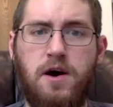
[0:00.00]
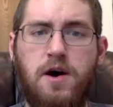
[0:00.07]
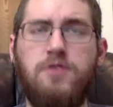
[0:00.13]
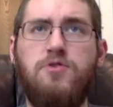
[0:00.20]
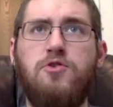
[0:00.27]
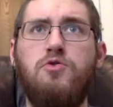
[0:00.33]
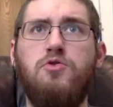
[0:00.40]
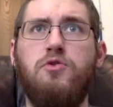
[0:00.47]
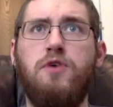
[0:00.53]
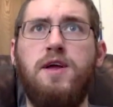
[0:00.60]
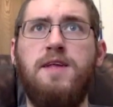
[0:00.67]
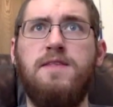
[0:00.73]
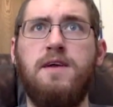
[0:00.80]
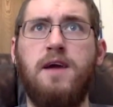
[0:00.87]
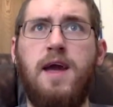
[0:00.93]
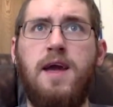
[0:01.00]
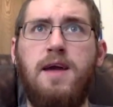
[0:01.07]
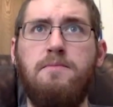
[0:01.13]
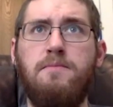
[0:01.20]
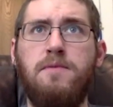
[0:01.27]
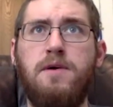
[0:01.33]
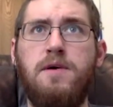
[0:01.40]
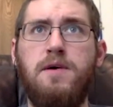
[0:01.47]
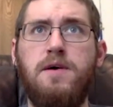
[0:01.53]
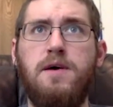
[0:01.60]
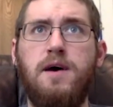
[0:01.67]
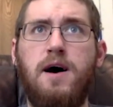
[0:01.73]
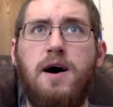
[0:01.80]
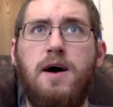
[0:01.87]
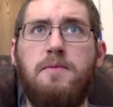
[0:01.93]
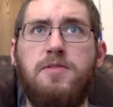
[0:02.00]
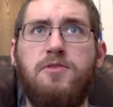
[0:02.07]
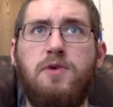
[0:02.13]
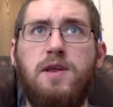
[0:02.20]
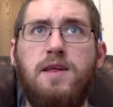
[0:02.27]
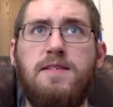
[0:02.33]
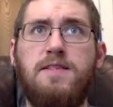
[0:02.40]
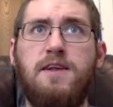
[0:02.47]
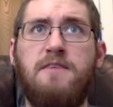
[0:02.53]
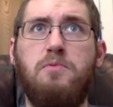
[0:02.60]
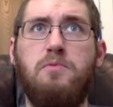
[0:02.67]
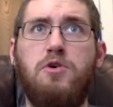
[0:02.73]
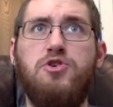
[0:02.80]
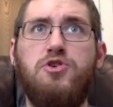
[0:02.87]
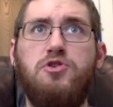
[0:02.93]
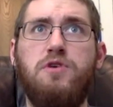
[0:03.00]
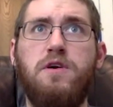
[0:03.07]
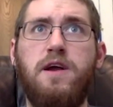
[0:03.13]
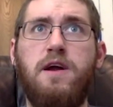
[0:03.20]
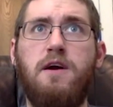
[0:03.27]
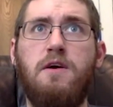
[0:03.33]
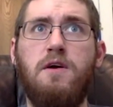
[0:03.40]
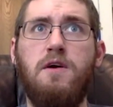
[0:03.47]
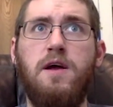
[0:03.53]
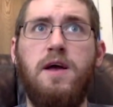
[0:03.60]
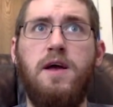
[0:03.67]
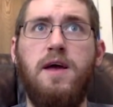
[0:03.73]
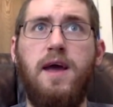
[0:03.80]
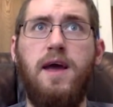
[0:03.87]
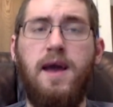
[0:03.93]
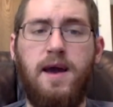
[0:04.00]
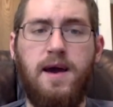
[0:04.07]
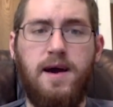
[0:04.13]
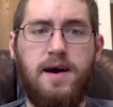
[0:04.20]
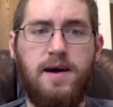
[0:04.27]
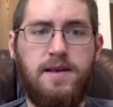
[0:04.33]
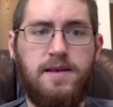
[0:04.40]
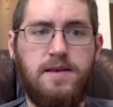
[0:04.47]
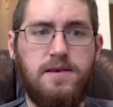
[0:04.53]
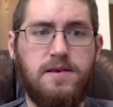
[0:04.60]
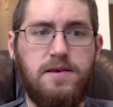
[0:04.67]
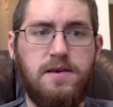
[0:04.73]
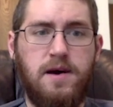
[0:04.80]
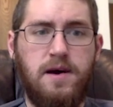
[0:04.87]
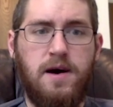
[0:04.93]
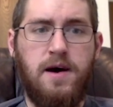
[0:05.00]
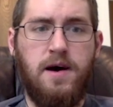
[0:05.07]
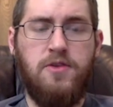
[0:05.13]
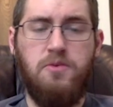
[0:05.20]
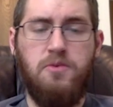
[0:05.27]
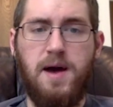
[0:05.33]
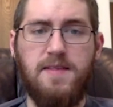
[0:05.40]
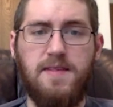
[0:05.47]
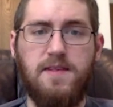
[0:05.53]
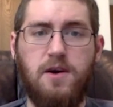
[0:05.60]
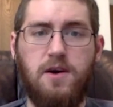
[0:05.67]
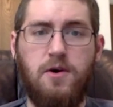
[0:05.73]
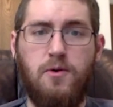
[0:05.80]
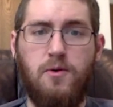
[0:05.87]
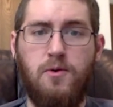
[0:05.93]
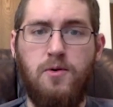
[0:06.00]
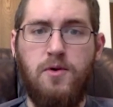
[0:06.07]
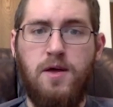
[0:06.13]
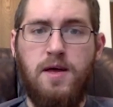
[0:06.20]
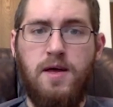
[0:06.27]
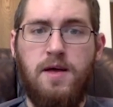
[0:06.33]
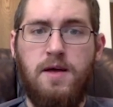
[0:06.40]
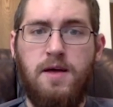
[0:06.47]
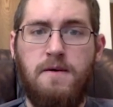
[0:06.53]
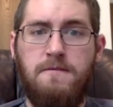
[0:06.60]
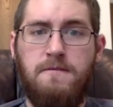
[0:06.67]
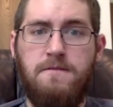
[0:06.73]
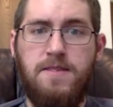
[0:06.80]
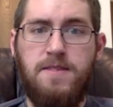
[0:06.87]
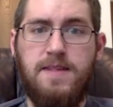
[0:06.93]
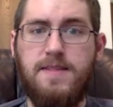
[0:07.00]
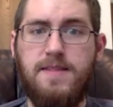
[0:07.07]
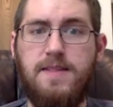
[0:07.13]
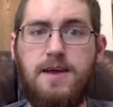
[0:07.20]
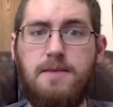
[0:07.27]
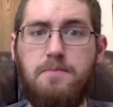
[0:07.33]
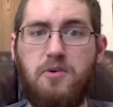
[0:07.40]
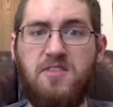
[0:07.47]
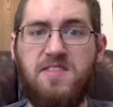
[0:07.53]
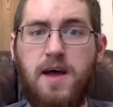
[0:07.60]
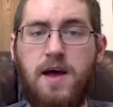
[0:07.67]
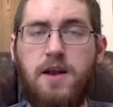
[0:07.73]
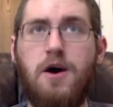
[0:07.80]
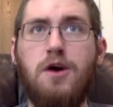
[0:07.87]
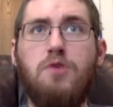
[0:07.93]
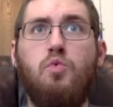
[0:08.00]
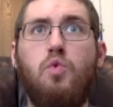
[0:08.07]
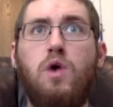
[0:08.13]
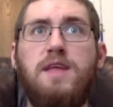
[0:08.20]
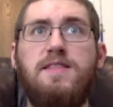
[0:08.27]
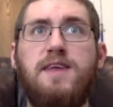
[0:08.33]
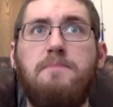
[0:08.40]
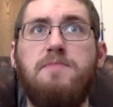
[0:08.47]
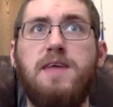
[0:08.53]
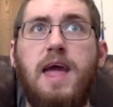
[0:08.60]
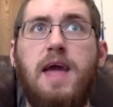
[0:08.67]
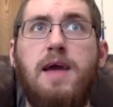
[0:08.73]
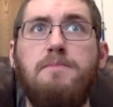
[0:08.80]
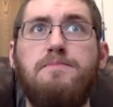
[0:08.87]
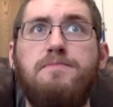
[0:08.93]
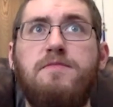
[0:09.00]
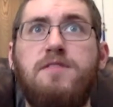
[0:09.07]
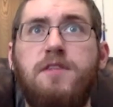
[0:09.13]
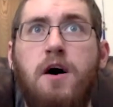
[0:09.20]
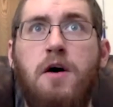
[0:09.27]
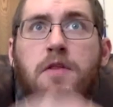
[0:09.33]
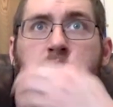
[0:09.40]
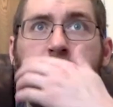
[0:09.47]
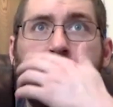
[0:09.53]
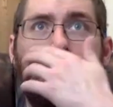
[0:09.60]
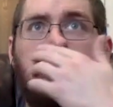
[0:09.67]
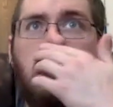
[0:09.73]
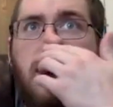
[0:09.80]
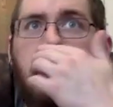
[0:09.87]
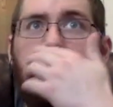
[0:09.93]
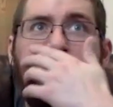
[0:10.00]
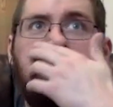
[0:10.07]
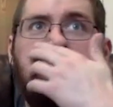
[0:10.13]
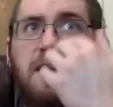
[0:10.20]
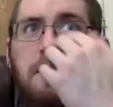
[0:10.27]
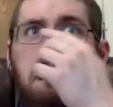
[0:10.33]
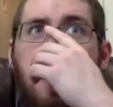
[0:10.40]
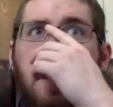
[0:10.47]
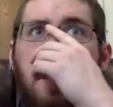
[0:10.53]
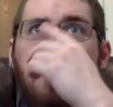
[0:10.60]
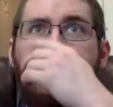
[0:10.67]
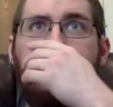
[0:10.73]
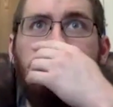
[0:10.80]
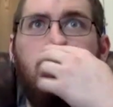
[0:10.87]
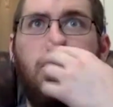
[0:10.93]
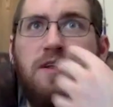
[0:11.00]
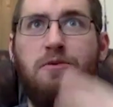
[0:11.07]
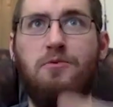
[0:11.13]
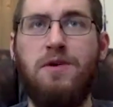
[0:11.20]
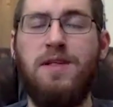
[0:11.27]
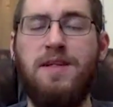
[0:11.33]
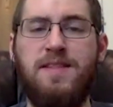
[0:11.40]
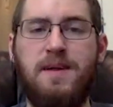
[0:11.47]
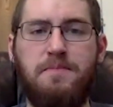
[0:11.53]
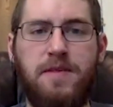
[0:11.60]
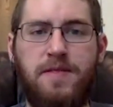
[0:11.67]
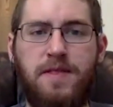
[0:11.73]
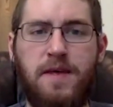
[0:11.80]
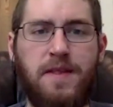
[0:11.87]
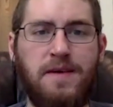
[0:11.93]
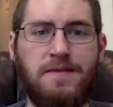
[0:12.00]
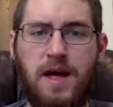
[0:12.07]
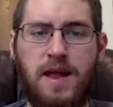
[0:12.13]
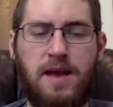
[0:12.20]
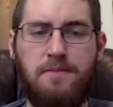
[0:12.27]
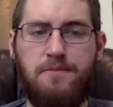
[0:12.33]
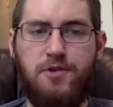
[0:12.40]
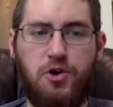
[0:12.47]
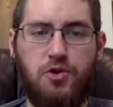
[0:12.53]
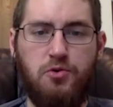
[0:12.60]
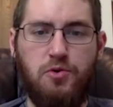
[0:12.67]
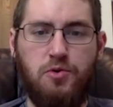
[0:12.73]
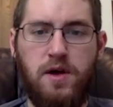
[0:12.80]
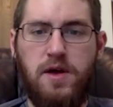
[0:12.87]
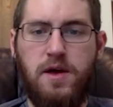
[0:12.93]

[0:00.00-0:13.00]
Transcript: uh, mm-hmm. two threes a game uh, between his sophomore and junior year, and uh, New Mexico. 16% on one attempt a game. So the jumper kind of abandoned him. It wasn't really something that they let him do.